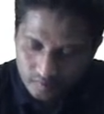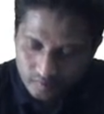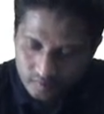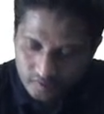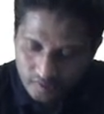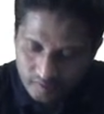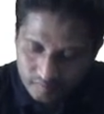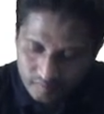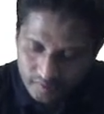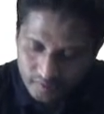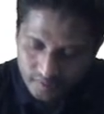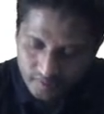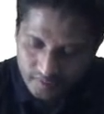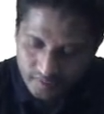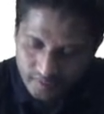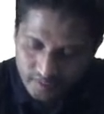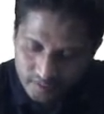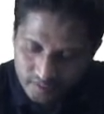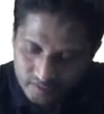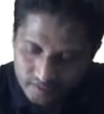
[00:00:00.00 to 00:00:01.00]
Can be
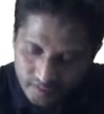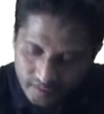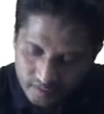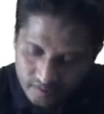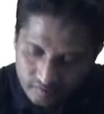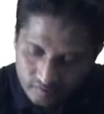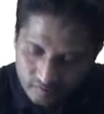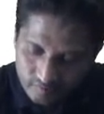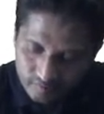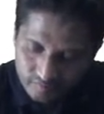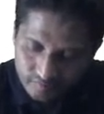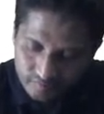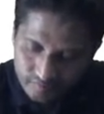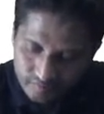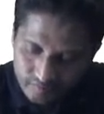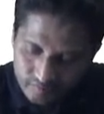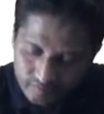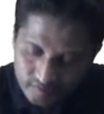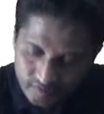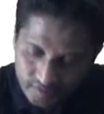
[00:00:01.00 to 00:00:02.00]
written as tan of
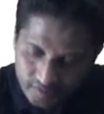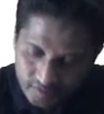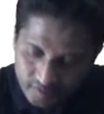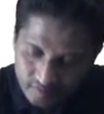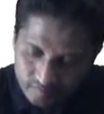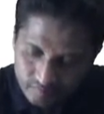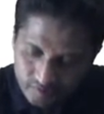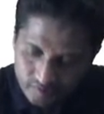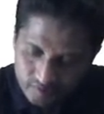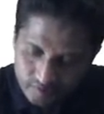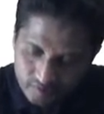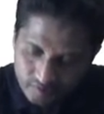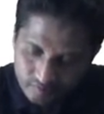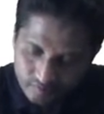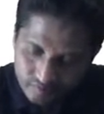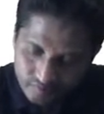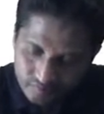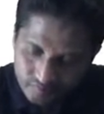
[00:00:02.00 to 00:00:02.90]
sin inverse of